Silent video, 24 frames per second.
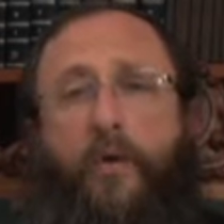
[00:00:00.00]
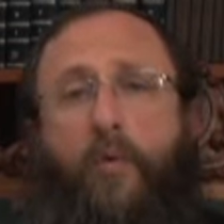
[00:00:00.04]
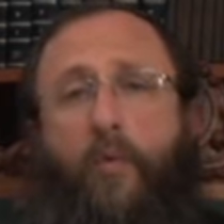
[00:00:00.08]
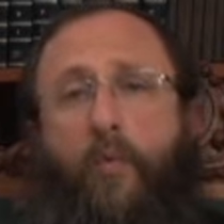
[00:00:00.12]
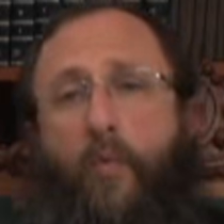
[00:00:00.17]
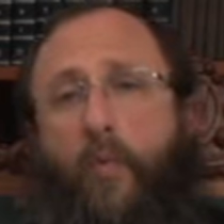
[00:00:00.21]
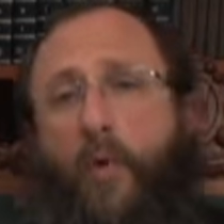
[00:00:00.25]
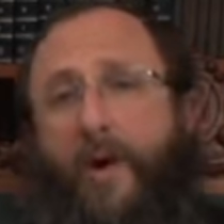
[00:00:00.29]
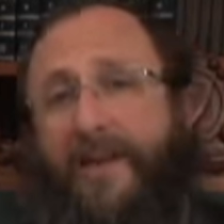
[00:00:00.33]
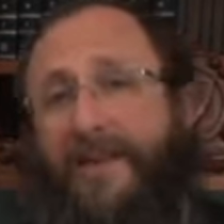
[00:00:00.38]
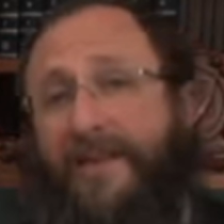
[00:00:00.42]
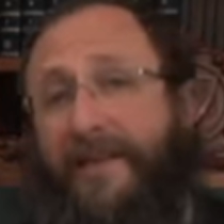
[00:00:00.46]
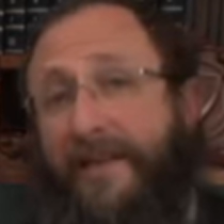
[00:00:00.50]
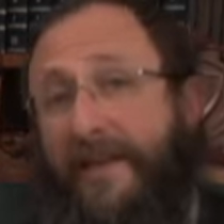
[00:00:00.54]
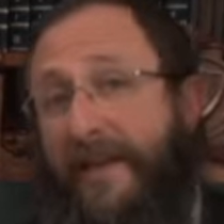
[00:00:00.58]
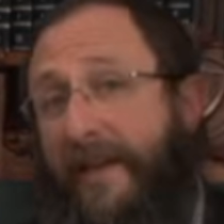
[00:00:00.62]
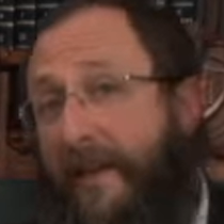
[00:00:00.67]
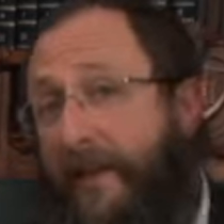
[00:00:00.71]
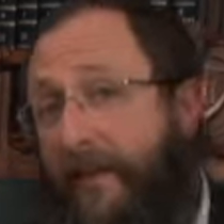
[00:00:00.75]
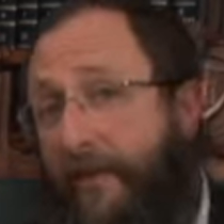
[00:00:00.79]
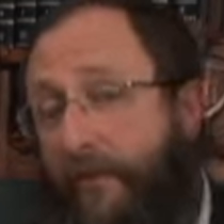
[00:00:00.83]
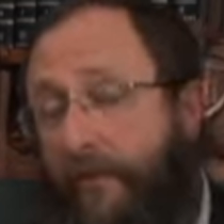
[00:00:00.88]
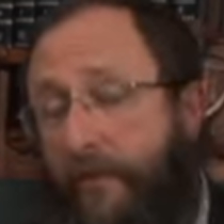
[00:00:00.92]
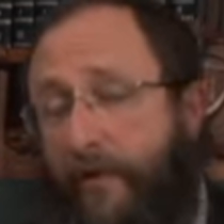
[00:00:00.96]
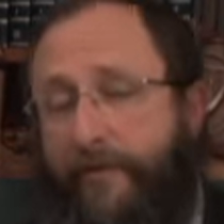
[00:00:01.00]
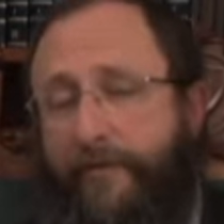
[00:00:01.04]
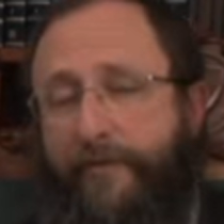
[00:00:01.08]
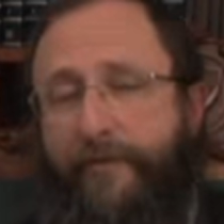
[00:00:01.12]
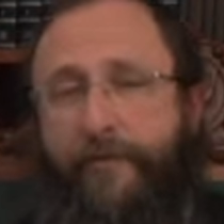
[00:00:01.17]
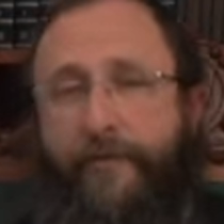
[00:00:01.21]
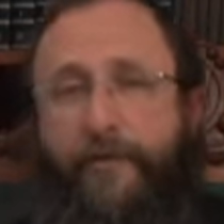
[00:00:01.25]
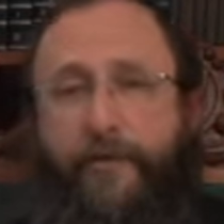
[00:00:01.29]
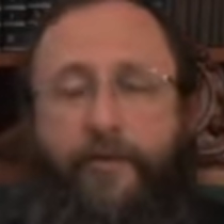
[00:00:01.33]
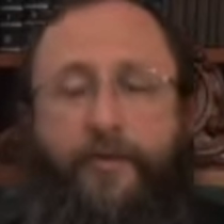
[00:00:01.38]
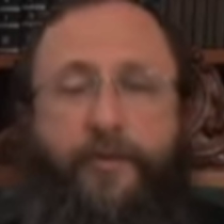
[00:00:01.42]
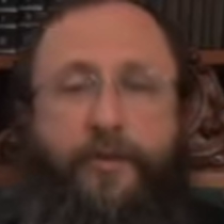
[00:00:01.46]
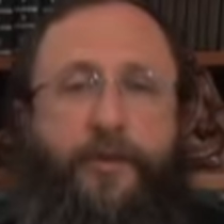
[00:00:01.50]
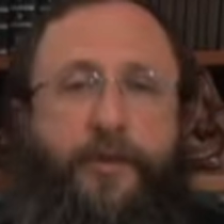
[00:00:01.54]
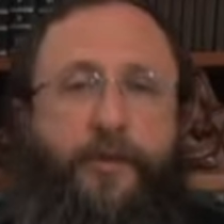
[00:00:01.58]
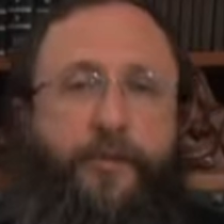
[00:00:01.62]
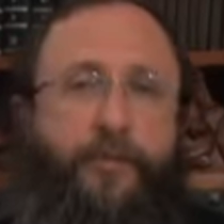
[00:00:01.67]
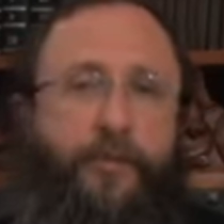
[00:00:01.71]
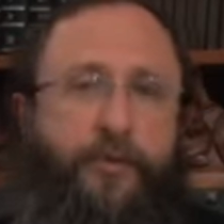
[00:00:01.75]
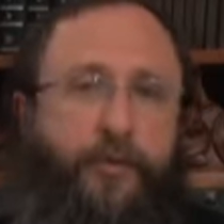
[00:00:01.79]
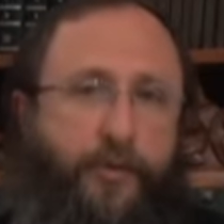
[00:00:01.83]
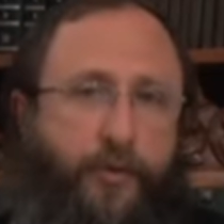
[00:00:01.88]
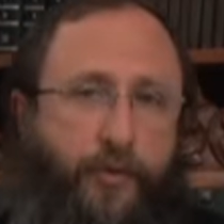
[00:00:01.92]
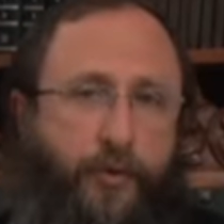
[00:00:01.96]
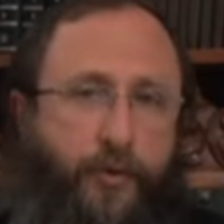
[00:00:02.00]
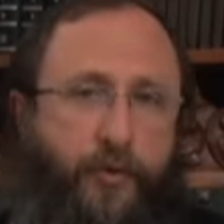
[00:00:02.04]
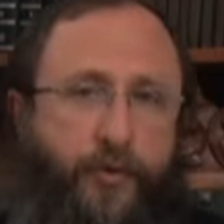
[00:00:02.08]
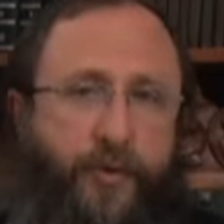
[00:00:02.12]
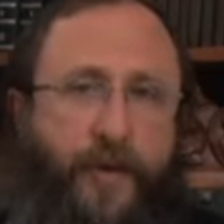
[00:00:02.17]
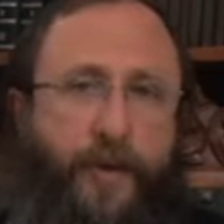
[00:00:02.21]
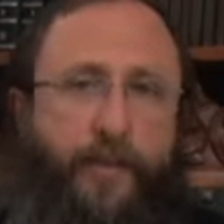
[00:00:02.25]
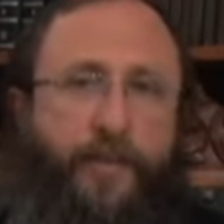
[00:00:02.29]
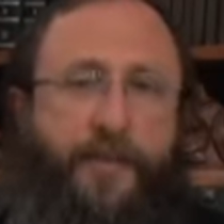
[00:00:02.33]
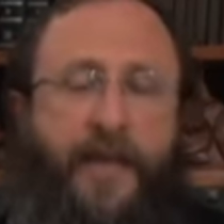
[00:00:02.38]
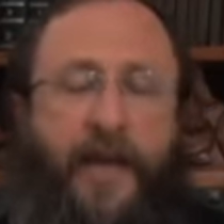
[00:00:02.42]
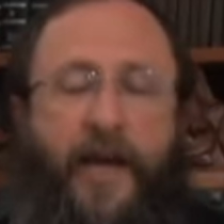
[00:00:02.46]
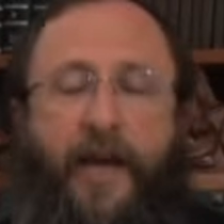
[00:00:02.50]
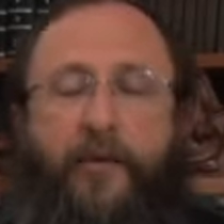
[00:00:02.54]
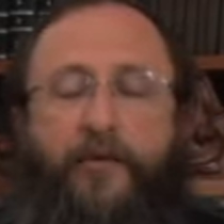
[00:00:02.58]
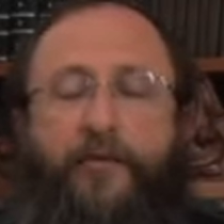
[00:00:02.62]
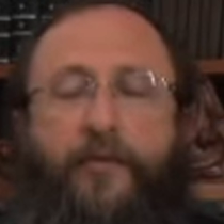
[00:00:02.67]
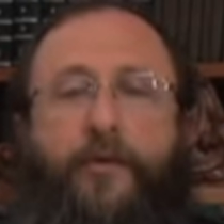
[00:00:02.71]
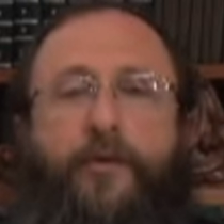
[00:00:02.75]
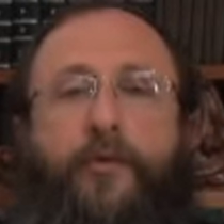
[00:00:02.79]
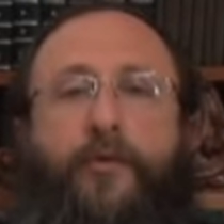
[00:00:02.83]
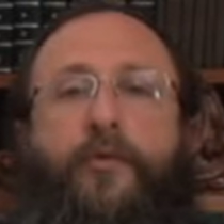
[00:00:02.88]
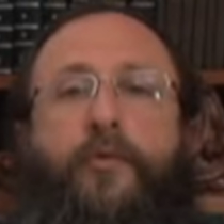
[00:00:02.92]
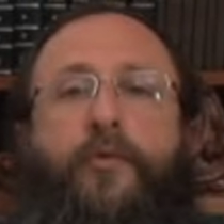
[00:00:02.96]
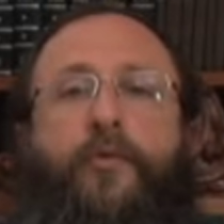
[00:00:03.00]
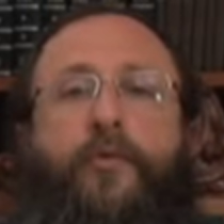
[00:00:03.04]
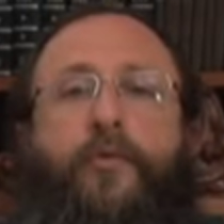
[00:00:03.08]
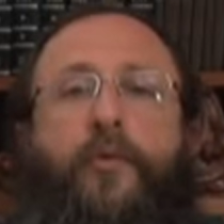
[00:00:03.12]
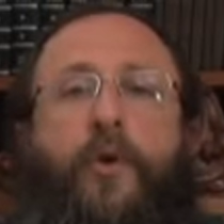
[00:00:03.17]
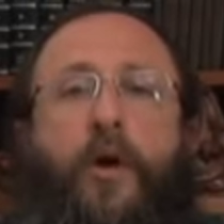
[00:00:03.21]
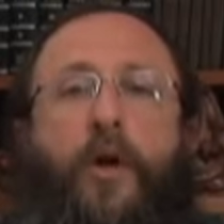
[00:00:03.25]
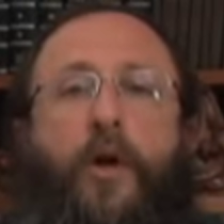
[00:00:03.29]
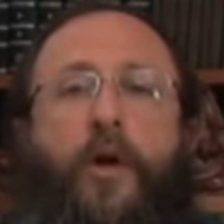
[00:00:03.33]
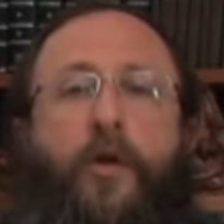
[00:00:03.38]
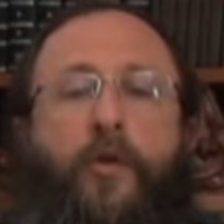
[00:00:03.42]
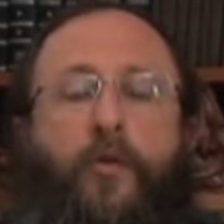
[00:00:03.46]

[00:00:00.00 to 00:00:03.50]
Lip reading: what do either of those programs have to do